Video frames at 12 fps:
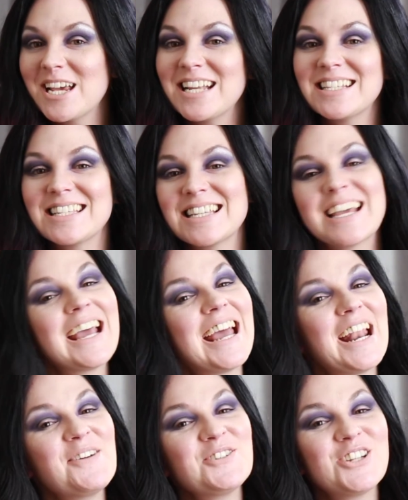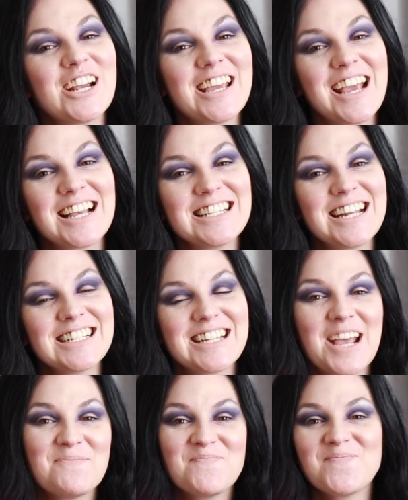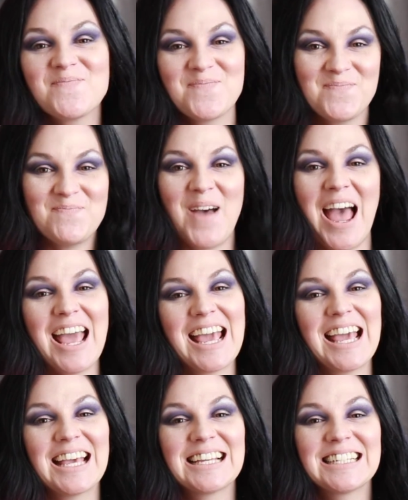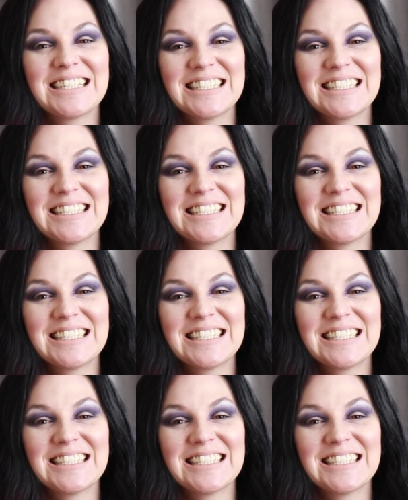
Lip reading: updates. And I will check you guys next time. Bye!